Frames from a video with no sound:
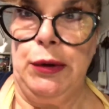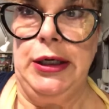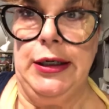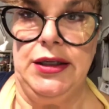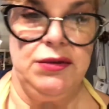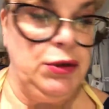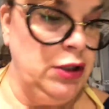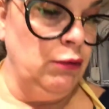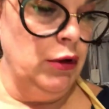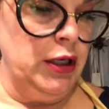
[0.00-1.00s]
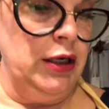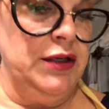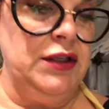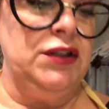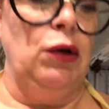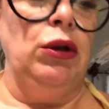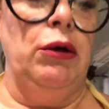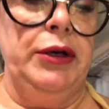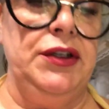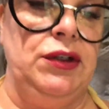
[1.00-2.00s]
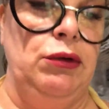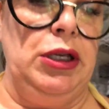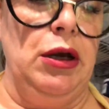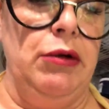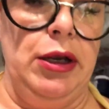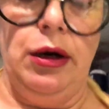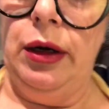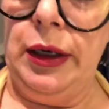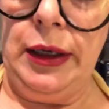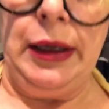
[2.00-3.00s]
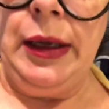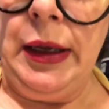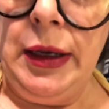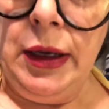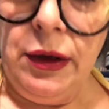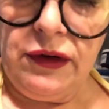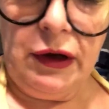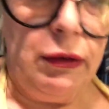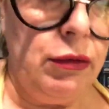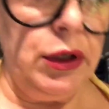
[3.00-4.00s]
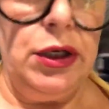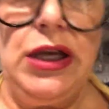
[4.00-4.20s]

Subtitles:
what it is when you're working as a solo in a studio here. So we're going